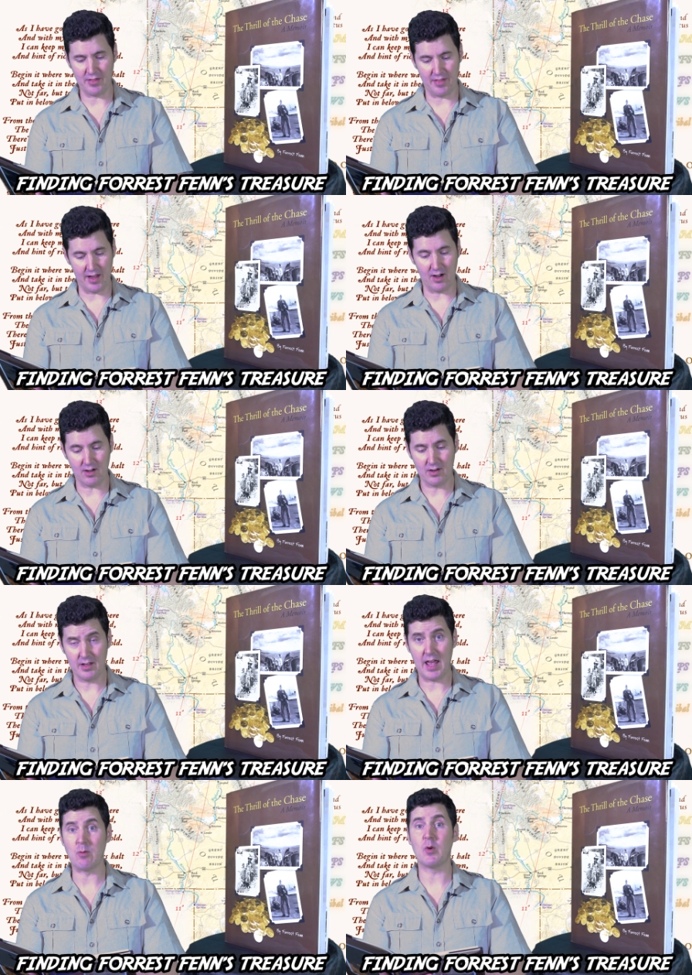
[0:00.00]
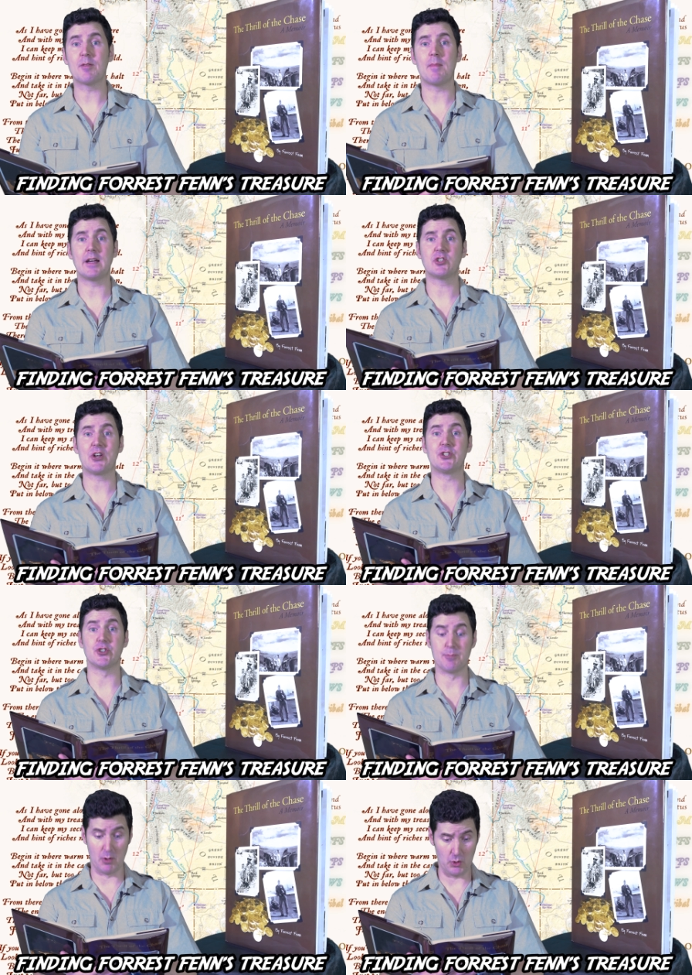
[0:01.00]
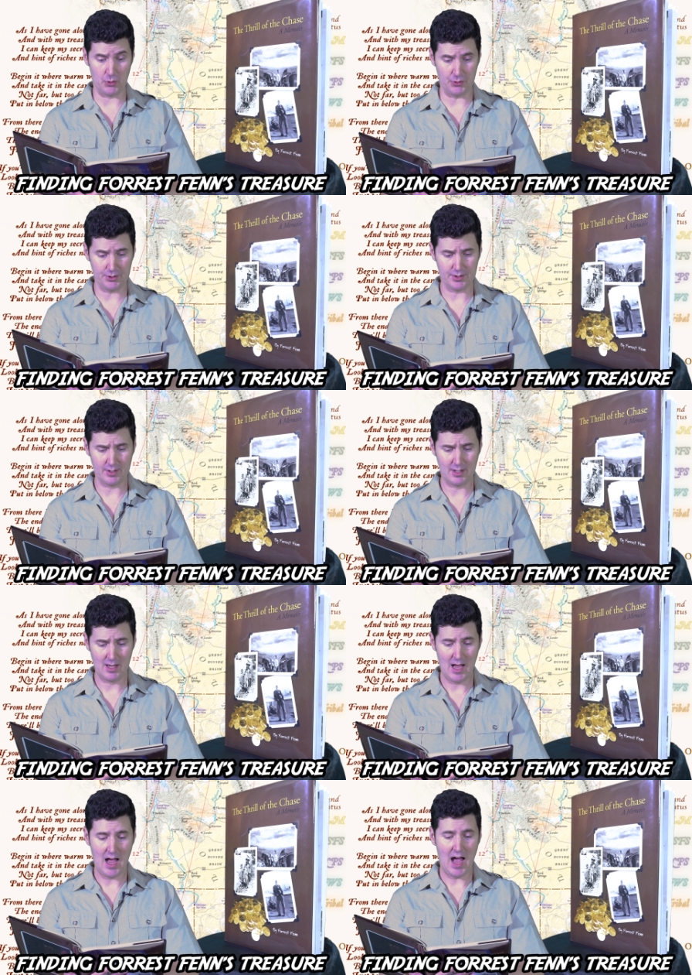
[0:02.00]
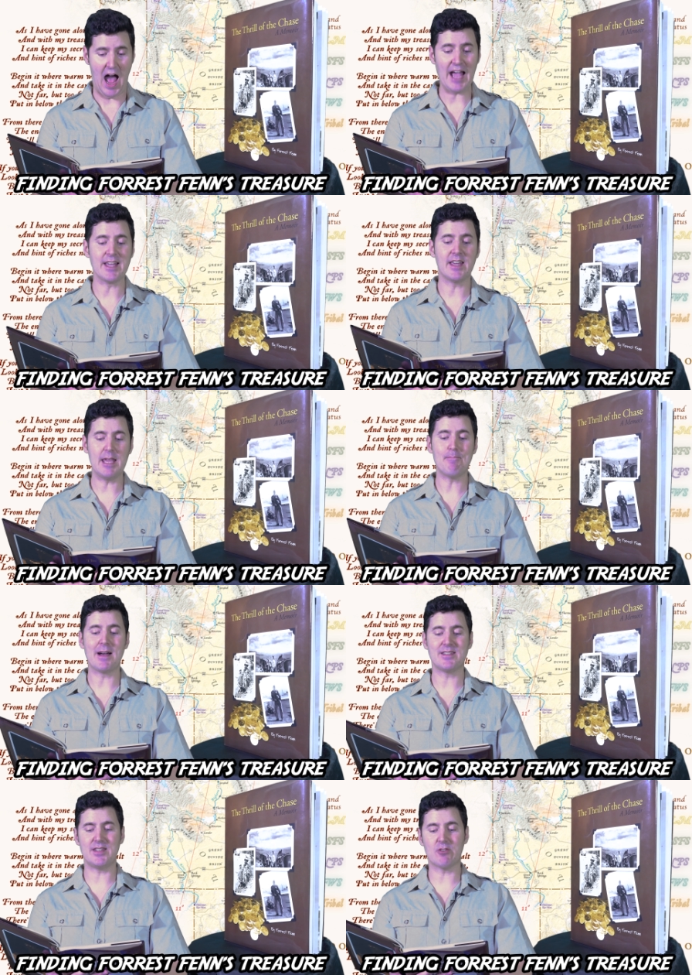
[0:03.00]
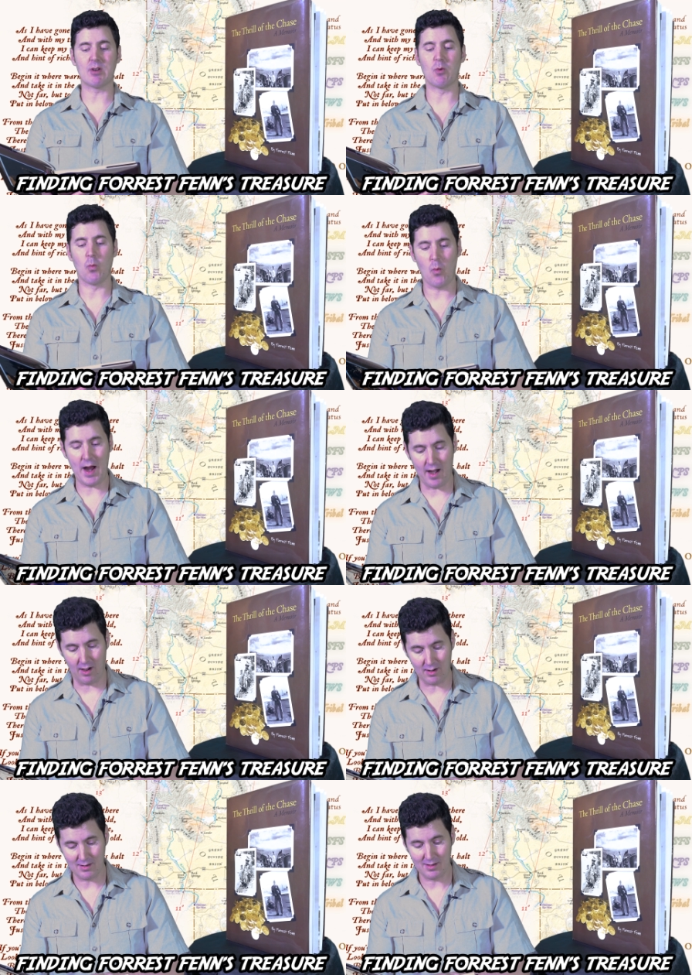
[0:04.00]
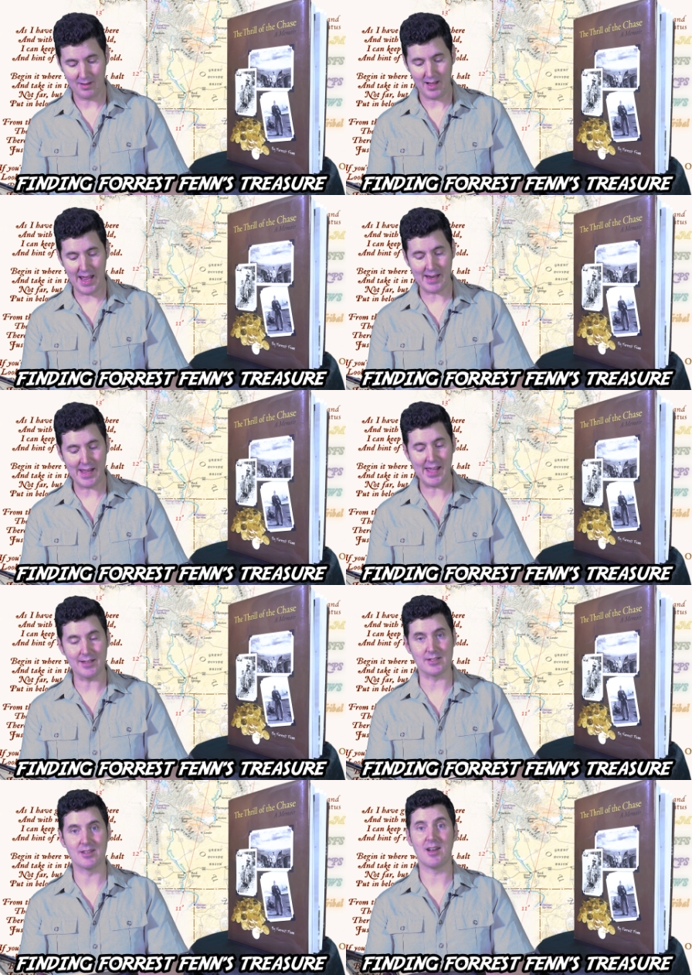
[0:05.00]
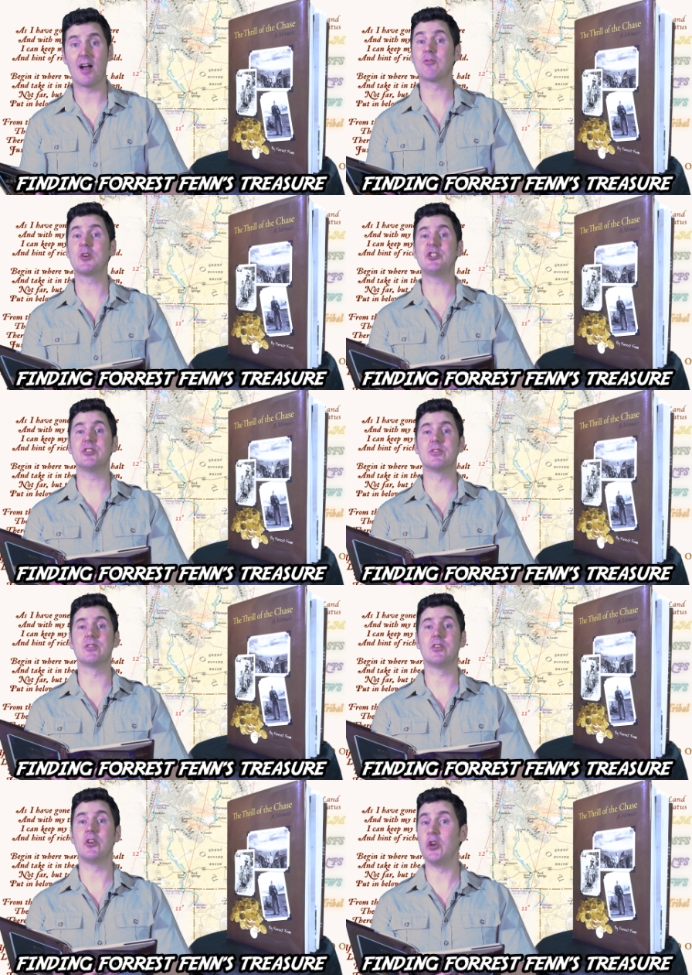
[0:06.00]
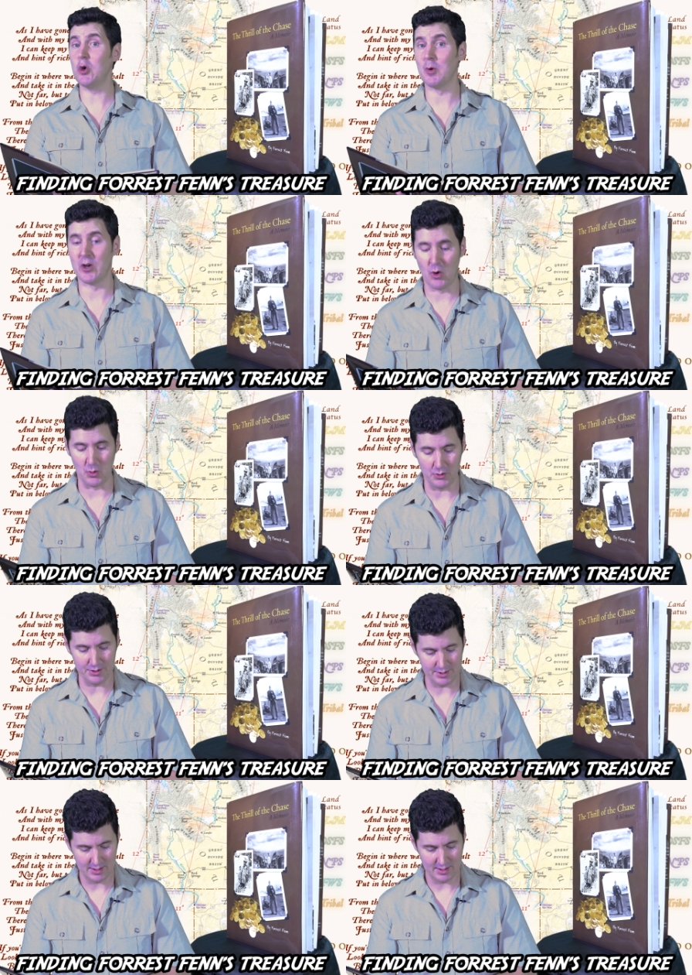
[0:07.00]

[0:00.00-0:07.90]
in there, and with my treasures bold, I can keep my secret where, and hint of riches new and old.